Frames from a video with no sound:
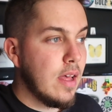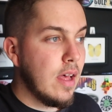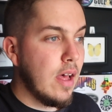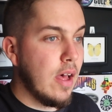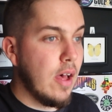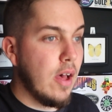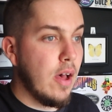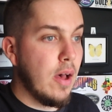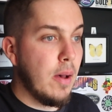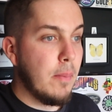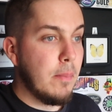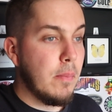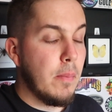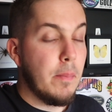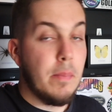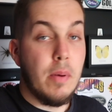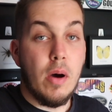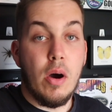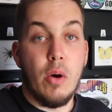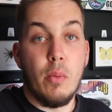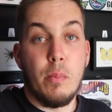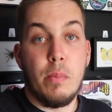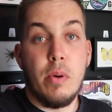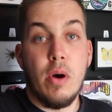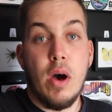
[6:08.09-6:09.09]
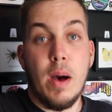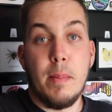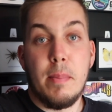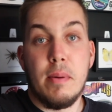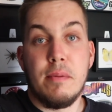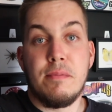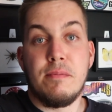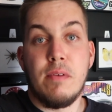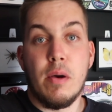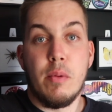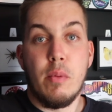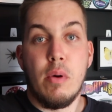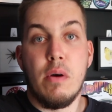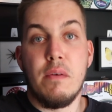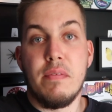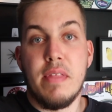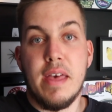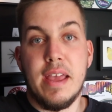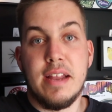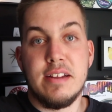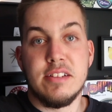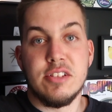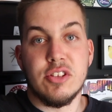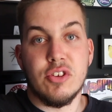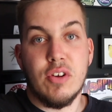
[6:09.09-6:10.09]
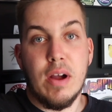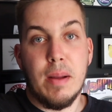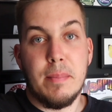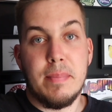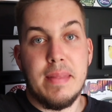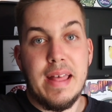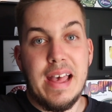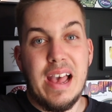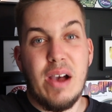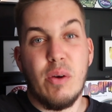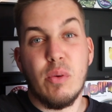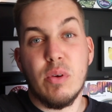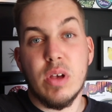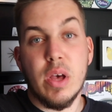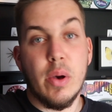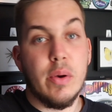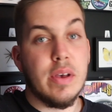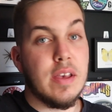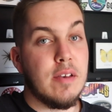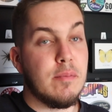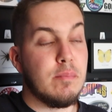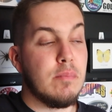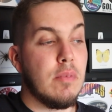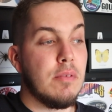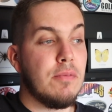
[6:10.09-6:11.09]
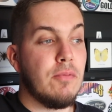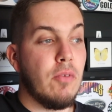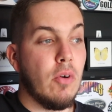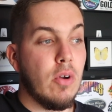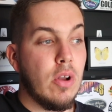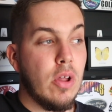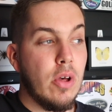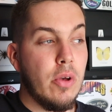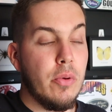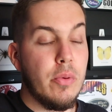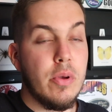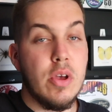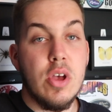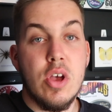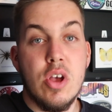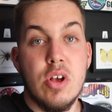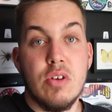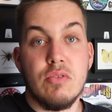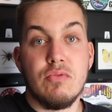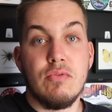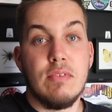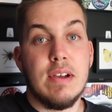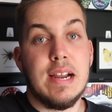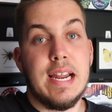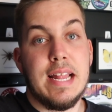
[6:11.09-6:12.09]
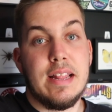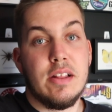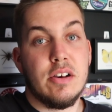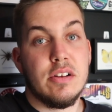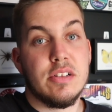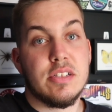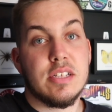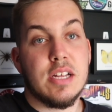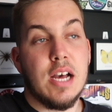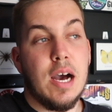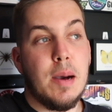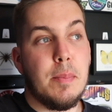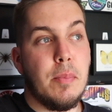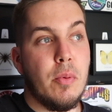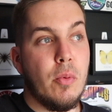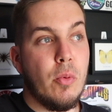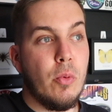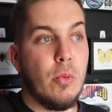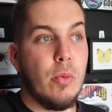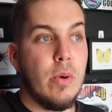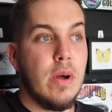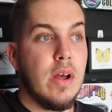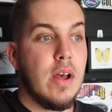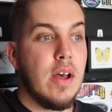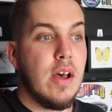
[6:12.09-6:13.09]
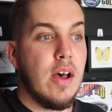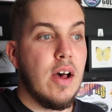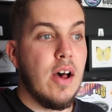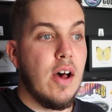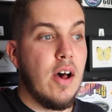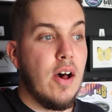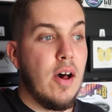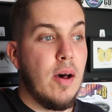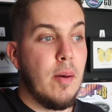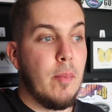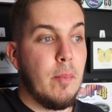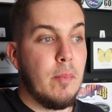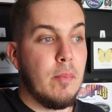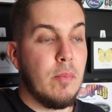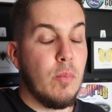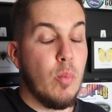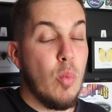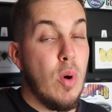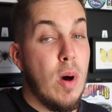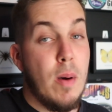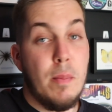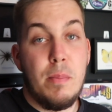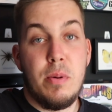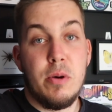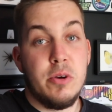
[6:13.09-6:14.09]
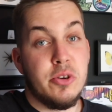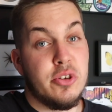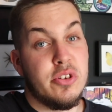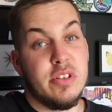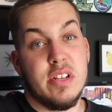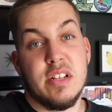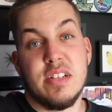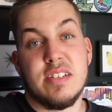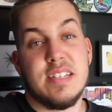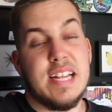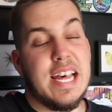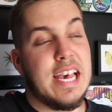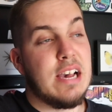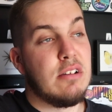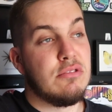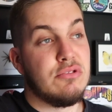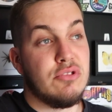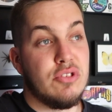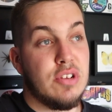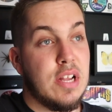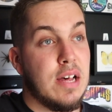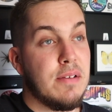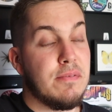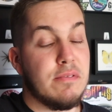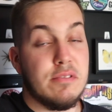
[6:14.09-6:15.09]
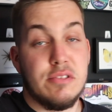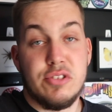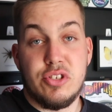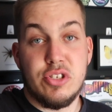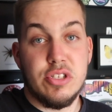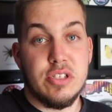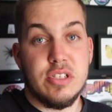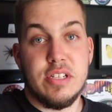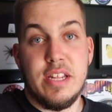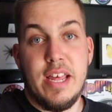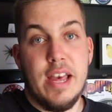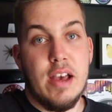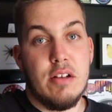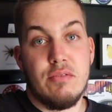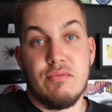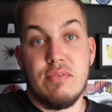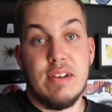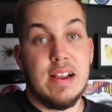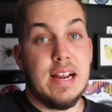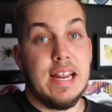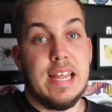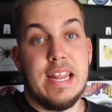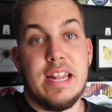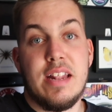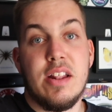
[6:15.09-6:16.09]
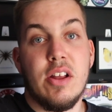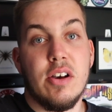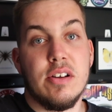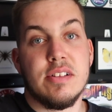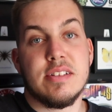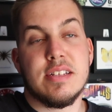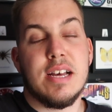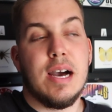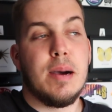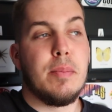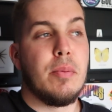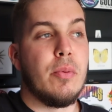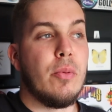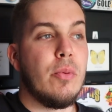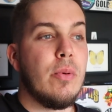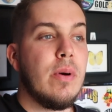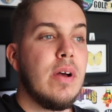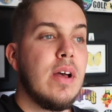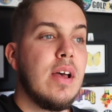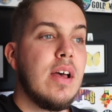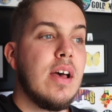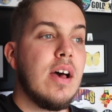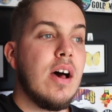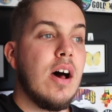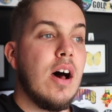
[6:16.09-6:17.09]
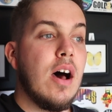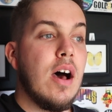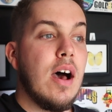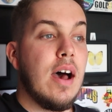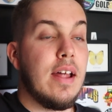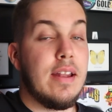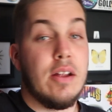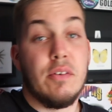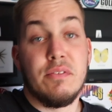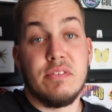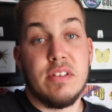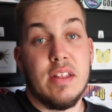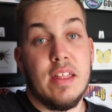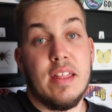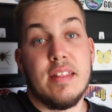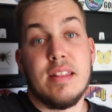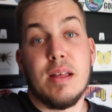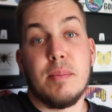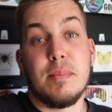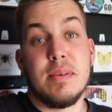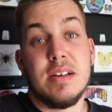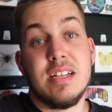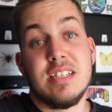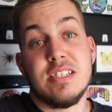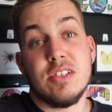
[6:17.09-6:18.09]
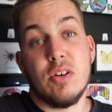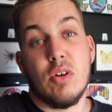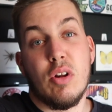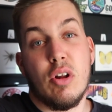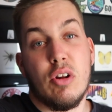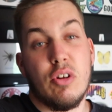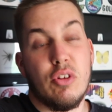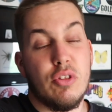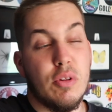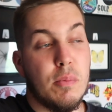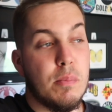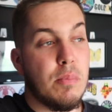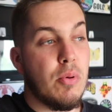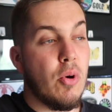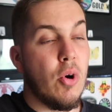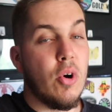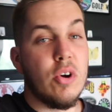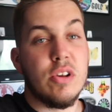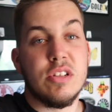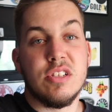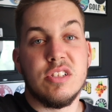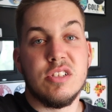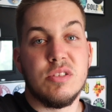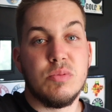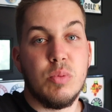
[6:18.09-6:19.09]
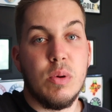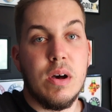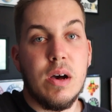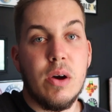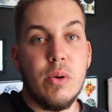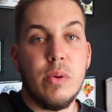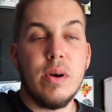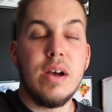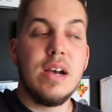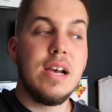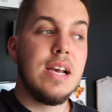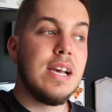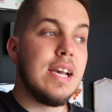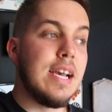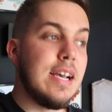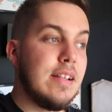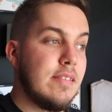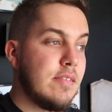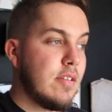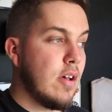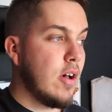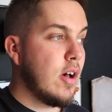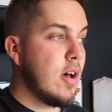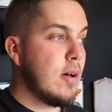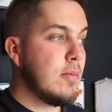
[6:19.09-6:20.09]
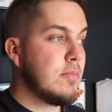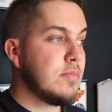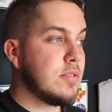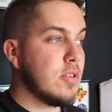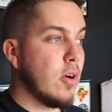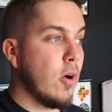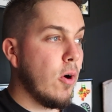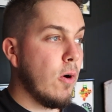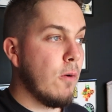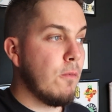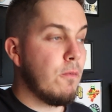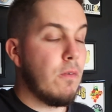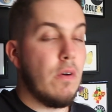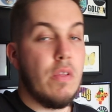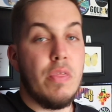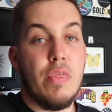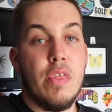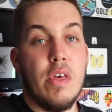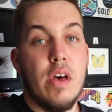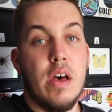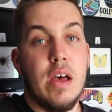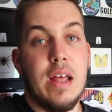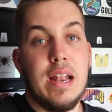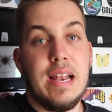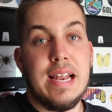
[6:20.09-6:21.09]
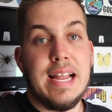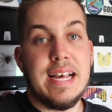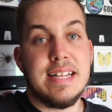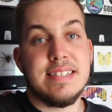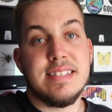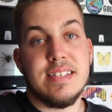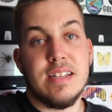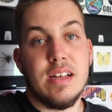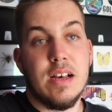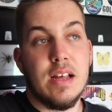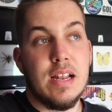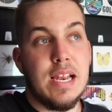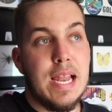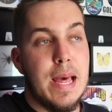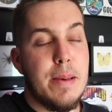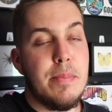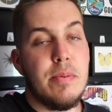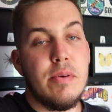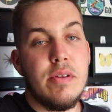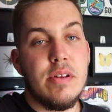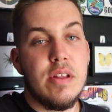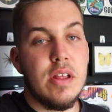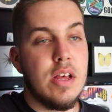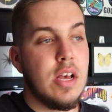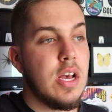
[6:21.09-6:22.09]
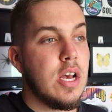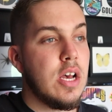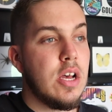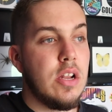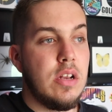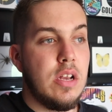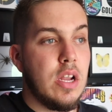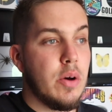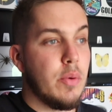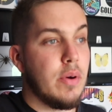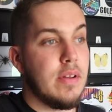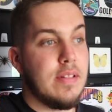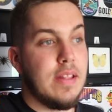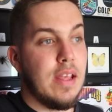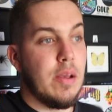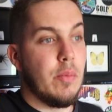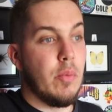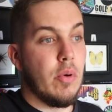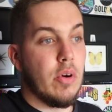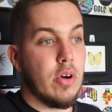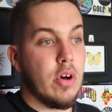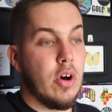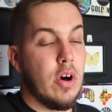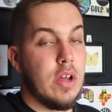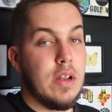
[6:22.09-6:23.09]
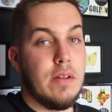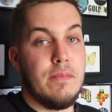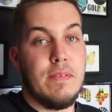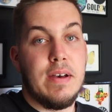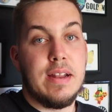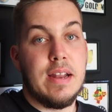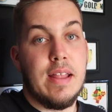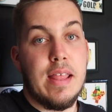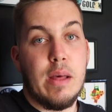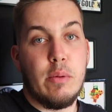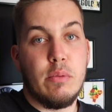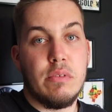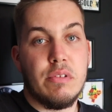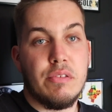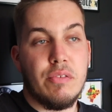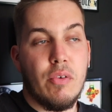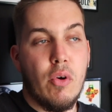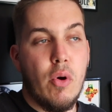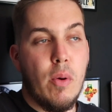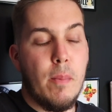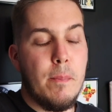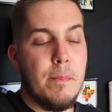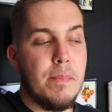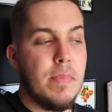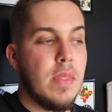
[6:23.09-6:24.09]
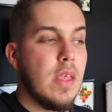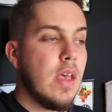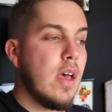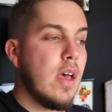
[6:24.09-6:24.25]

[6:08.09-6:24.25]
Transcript: But I'll put up a photo of their Instagram now, go and give them a follow. Really nice couple, weren't pushing the sales or nothing, just yeah, really nice couple. And obviously they've done me a solid on the price as well. In terms of the lesser leopard, no idea what kind of vendor that was from.